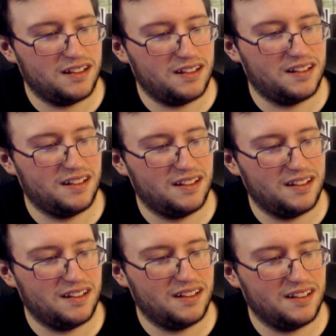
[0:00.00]
Love it.
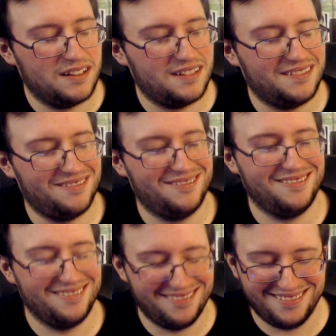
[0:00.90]
Rated
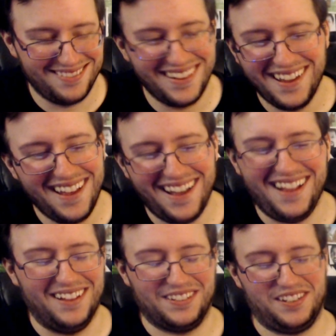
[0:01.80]
PG. That
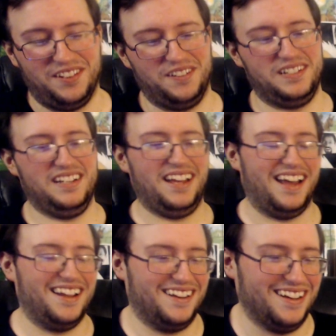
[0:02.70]
looks cute. I
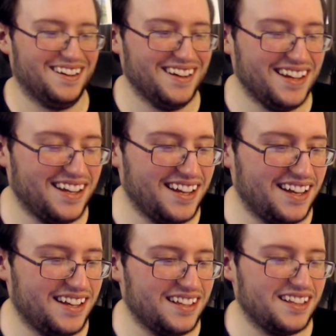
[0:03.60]
don't know
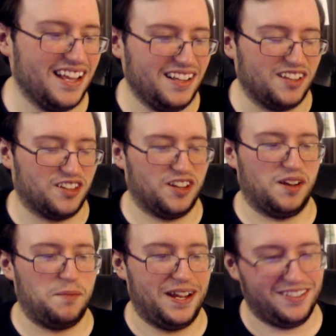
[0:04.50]
doesn't look
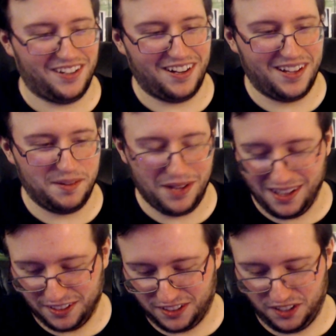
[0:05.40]
amazing or anything, but that
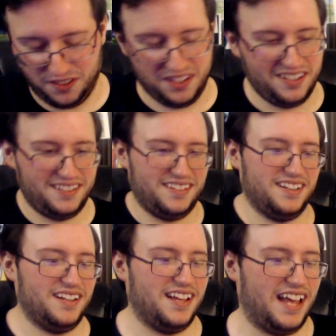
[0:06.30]
looks cute.
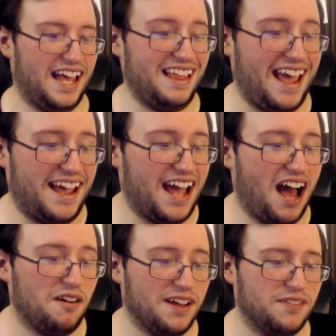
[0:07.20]
It, hey,
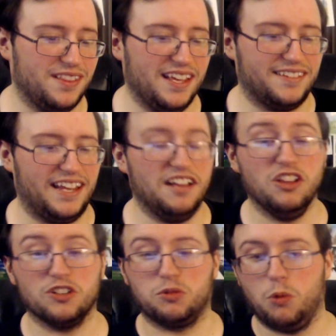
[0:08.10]
I'll give it this. It
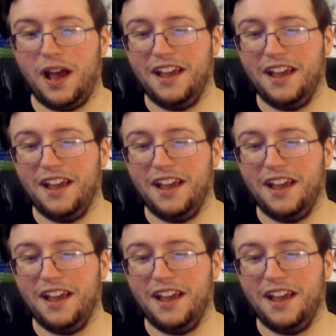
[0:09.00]
looks way